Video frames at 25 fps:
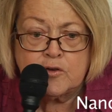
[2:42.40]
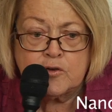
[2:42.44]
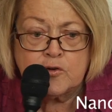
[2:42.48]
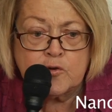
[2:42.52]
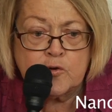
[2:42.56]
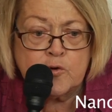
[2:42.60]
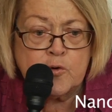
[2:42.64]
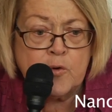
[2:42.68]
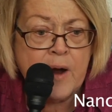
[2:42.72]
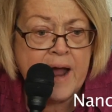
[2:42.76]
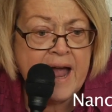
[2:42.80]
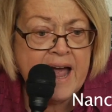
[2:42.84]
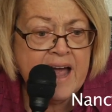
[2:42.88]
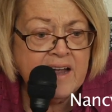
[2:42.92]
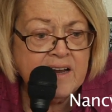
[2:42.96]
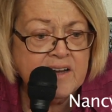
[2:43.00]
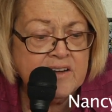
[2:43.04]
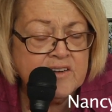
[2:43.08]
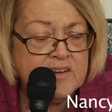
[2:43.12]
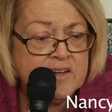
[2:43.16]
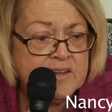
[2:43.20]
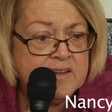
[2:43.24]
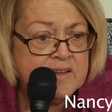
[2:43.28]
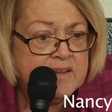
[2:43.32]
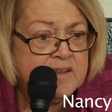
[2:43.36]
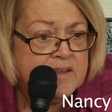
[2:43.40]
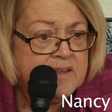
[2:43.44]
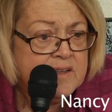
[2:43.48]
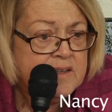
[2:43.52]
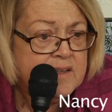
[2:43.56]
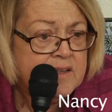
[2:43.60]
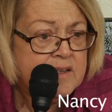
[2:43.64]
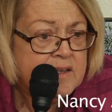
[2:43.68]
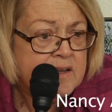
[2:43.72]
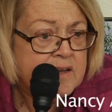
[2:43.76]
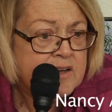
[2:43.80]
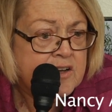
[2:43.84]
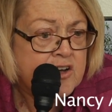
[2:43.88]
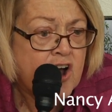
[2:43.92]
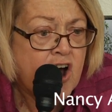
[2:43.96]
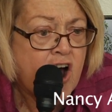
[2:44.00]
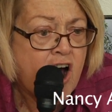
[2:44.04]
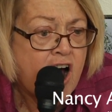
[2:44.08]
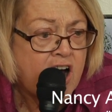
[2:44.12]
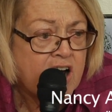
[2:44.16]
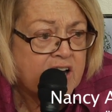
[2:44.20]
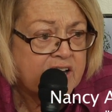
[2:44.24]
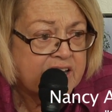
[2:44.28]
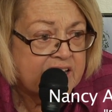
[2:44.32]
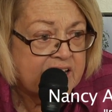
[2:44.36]
cracked
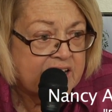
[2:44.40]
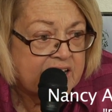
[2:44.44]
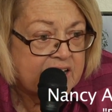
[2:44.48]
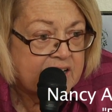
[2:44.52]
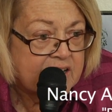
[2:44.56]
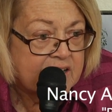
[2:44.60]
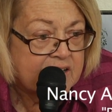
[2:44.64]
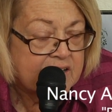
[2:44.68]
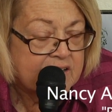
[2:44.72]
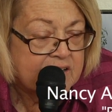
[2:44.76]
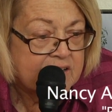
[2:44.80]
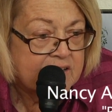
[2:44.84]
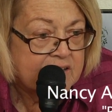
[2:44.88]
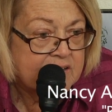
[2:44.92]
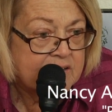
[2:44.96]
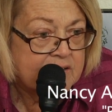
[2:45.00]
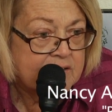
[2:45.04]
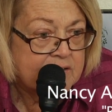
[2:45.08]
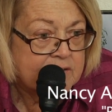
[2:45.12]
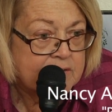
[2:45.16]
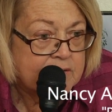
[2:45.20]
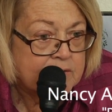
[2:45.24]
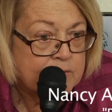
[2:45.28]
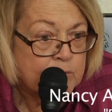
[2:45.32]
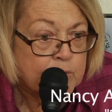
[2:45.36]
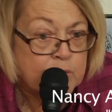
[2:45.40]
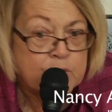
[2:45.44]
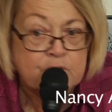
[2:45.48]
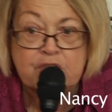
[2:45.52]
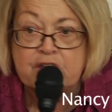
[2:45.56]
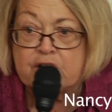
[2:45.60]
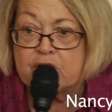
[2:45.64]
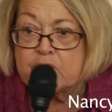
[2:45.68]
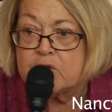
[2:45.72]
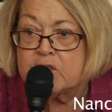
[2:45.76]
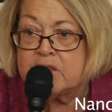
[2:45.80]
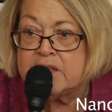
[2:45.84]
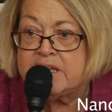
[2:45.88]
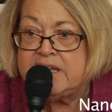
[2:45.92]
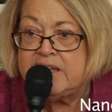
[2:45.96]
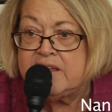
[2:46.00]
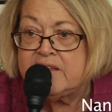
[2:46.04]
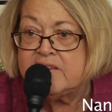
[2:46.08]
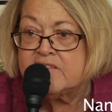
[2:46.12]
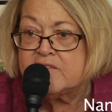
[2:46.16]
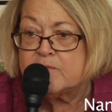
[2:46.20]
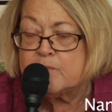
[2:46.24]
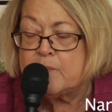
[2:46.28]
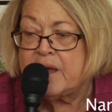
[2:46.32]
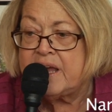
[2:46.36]
caulking. Were there
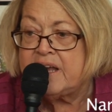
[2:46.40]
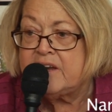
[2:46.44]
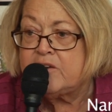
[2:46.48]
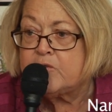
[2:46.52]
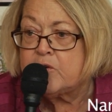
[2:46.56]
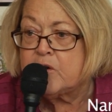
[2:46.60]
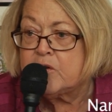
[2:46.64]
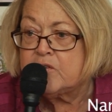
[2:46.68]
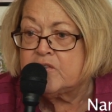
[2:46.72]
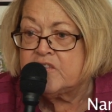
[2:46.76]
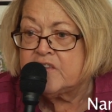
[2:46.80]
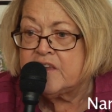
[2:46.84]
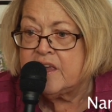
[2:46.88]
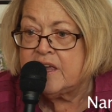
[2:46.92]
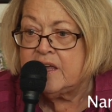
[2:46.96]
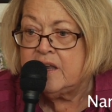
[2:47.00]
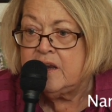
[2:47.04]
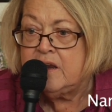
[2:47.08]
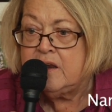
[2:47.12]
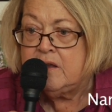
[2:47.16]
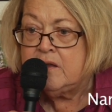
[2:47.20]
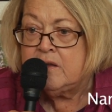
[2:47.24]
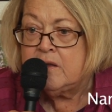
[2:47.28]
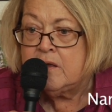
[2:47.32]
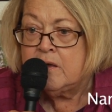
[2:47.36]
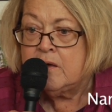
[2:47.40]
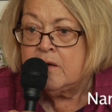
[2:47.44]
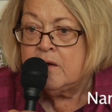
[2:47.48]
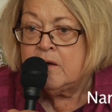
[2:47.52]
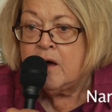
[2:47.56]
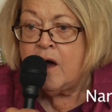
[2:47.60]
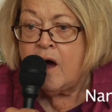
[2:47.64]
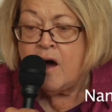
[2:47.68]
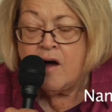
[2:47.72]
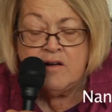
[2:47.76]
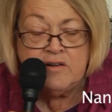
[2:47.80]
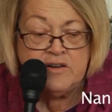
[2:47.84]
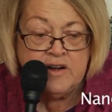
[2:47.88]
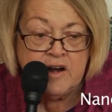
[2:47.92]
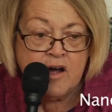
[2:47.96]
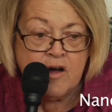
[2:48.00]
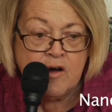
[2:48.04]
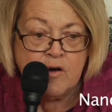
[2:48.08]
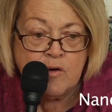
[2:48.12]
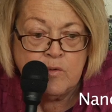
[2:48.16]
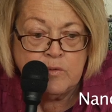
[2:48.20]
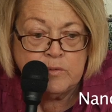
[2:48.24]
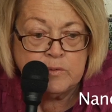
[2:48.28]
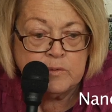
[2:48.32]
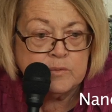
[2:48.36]
leaks? Pedro said. Oh
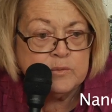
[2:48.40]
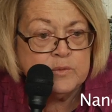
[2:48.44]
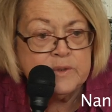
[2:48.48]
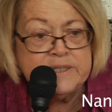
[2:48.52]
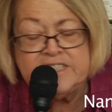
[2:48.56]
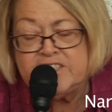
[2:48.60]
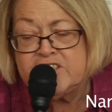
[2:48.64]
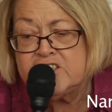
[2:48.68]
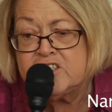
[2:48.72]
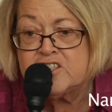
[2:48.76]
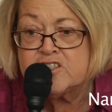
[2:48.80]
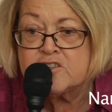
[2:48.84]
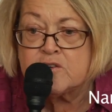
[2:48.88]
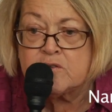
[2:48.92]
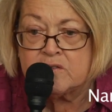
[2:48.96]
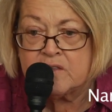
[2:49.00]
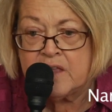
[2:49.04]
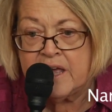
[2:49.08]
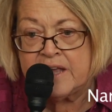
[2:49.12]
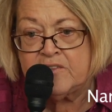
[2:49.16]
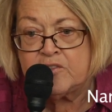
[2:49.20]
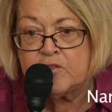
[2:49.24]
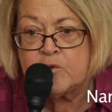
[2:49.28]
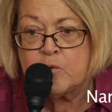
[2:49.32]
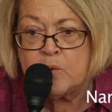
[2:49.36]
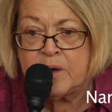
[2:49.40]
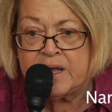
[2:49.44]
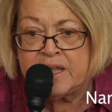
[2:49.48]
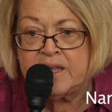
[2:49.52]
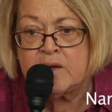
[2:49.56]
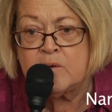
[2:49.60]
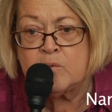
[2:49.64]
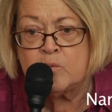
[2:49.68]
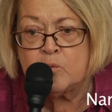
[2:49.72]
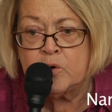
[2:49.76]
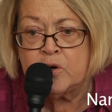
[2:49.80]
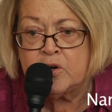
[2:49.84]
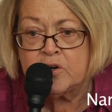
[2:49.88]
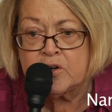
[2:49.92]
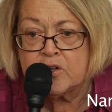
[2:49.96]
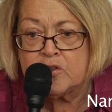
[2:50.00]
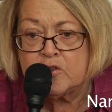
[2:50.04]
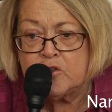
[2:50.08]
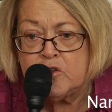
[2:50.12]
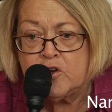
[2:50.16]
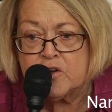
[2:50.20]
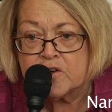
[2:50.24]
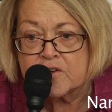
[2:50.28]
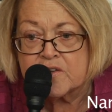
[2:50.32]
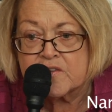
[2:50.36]
no, we just don't like the way it
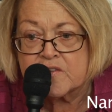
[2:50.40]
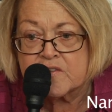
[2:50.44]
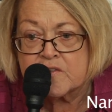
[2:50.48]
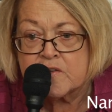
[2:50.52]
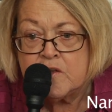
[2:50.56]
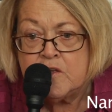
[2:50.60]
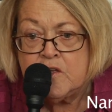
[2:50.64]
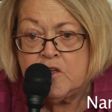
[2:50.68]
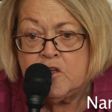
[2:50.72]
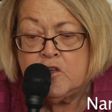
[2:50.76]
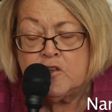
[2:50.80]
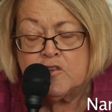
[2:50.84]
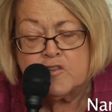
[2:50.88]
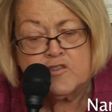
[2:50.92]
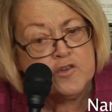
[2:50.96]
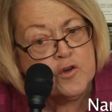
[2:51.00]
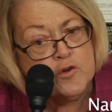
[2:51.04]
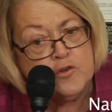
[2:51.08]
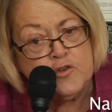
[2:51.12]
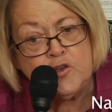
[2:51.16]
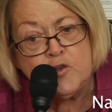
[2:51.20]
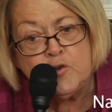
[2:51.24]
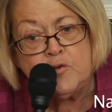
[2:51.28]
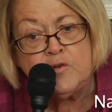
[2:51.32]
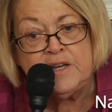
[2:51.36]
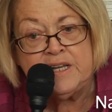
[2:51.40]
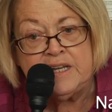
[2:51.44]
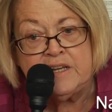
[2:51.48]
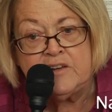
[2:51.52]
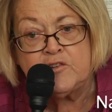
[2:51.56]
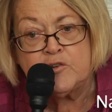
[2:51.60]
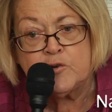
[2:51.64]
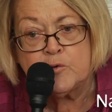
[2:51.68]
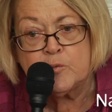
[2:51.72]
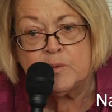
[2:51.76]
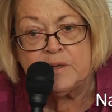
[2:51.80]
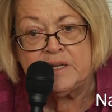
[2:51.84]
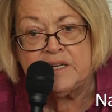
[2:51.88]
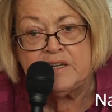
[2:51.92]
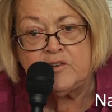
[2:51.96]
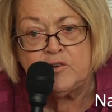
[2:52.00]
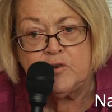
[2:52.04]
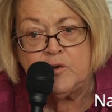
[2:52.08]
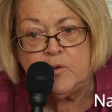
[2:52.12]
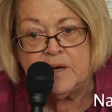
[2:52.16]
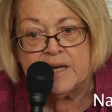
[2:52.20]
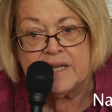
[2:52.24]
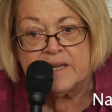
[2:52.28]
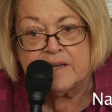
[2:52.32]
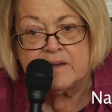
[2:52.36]
looks, so you need to
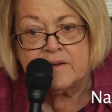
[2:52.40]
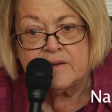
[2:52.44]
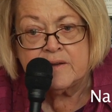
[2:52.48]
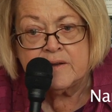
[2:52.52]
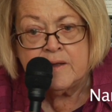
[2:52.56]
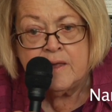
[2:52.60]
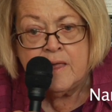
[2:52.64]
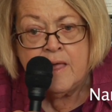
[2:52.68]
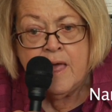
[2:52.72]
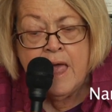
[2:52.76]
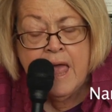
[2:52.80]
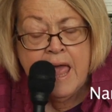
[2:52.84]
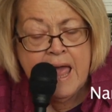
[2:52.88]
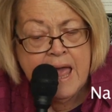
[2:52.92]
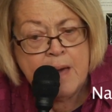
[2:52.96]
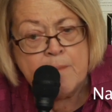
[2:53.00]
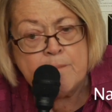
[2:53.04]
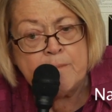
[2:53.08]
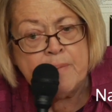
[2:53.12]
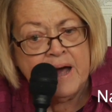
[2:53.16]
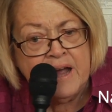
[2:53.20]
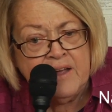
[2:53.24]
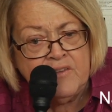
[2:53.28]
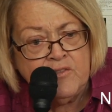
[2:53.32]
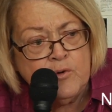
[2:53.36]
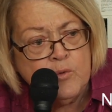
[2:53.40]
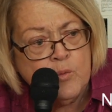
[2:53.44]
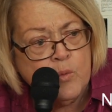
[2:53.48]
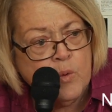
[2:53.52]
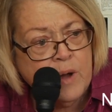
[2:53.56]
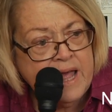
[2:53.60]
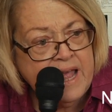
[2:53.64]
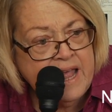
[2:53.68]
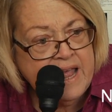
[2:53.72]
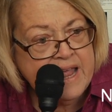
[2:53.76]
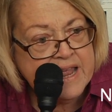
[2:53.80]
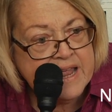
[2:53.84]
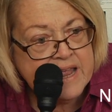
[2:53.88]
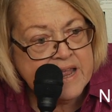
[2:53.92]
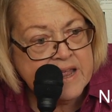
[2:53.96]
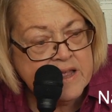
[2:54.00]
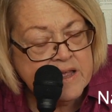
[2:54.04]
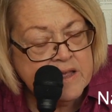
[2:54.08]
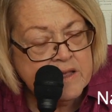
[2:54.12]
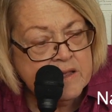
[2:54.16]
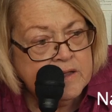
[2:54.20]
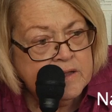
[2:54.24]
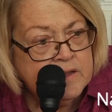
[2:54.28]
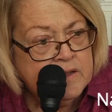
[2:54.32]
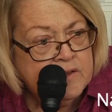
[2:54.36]
redo it. And by the way,
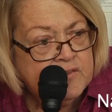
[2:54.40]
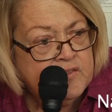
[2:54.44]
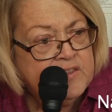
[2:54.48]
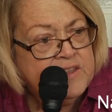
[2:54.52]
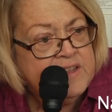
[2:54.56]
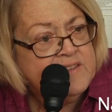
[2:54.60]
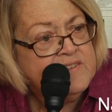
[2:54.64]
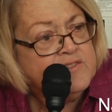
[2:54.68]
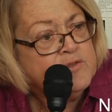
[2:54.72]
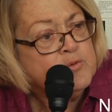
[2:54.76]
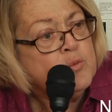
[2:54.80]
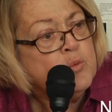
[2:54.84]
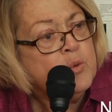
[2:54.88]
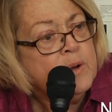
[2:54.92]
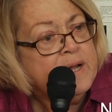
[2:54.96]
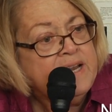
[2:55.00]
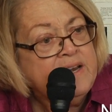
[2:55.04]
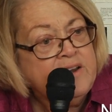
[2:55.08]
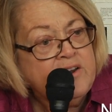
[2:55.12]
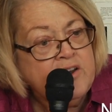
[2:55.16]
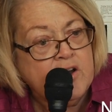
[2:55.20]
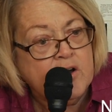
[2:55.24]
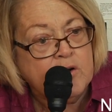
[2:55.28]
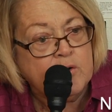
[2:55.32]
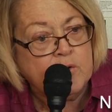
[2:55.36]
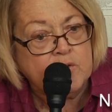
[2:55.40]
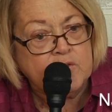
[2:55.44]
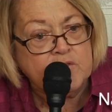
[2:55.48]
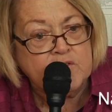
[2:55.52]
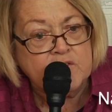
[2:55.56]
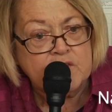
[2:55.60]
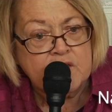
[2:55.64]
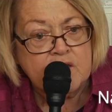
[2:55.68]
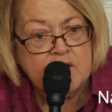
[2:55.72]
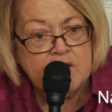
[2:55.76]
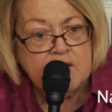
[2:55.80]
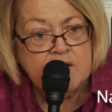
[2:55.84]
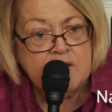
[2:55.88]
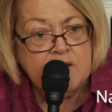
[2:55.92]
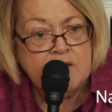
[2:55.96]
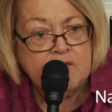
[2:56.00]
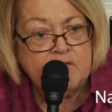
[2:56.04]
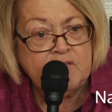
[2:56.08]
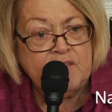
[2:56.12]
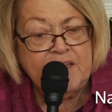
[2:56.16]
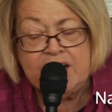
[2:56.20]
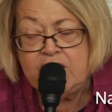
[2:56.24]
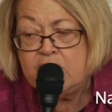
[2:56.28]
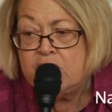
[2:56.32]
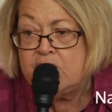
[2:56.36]
these windows,
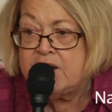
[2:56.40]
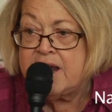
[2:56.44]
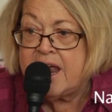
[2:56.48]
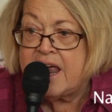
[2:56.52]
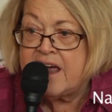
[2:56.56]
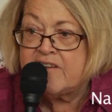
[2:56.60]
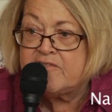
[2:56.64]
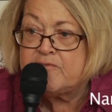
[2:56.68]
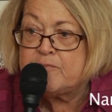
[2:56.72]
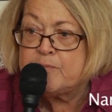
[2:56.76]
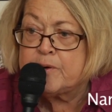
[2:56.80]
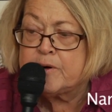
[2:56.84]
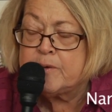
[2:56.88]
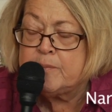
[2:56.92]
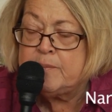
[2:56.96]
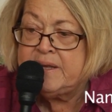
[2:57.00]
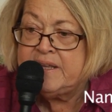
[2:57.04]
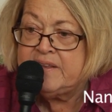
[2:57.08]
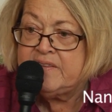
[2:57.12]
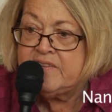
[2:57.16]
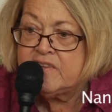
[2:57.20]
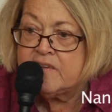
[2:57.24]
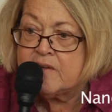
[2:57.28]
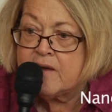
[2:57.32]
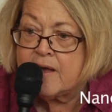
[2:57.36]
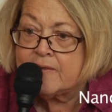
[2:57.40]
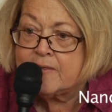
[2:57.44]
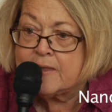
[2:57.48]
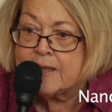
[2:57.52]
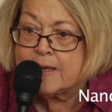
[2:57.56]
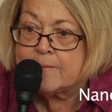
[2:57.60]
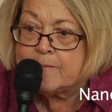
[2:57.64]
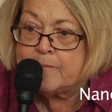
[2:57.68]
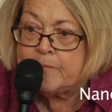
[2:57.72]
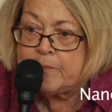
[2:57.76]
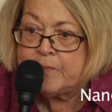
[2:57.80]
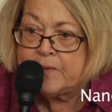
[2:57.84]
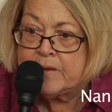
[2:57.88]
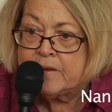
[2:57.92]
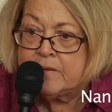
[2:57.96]
they don't have permits on them.